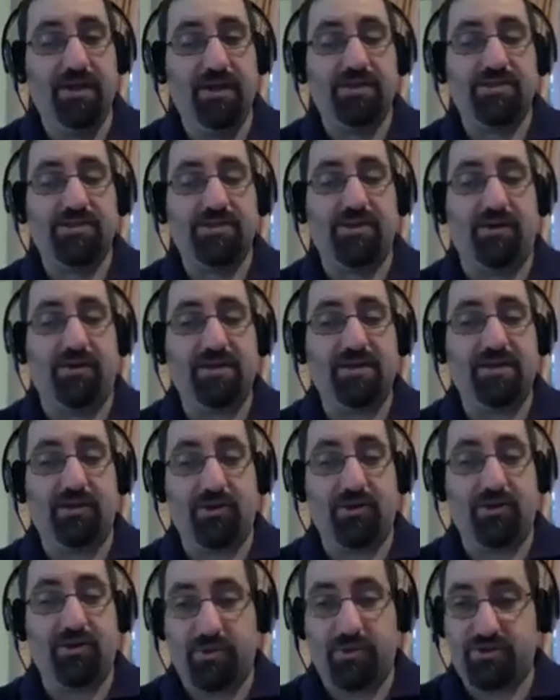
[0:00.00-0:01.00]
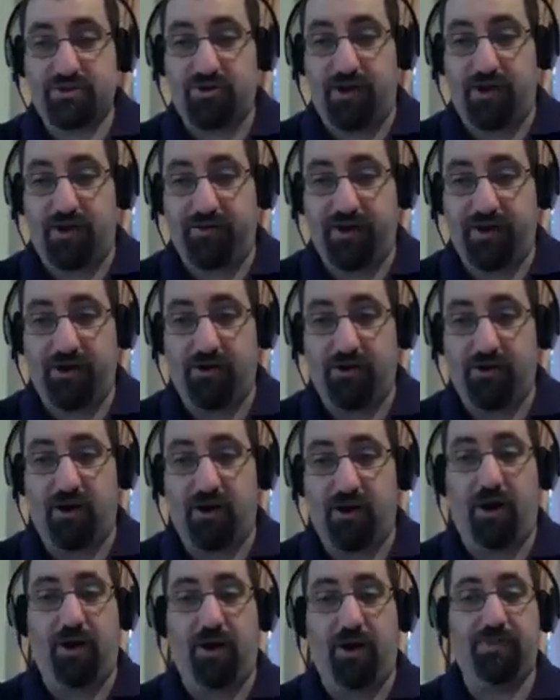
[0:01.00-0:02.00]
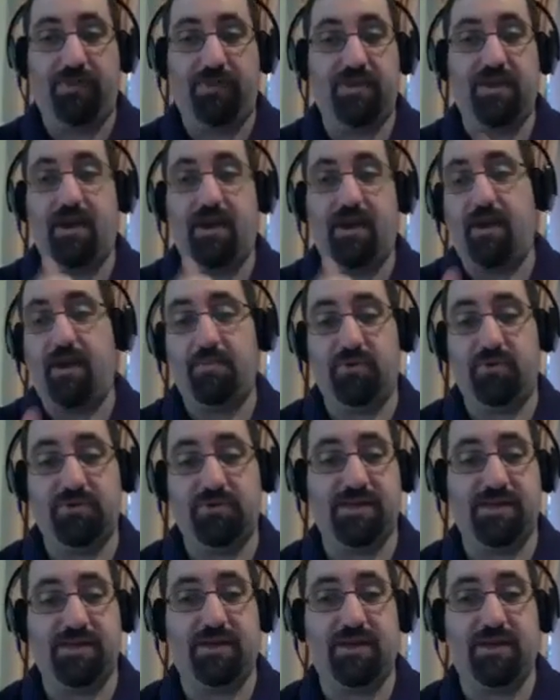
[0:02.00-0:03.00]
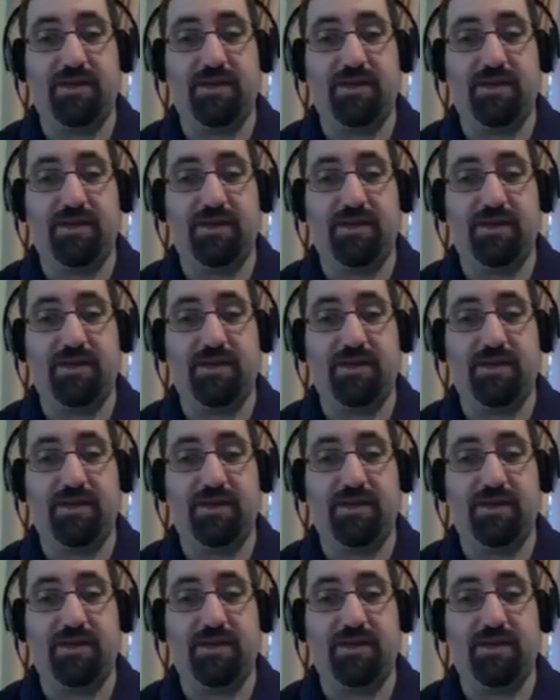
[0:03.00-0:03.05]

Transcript: So I did a little bit of trial and error on the iMoot site,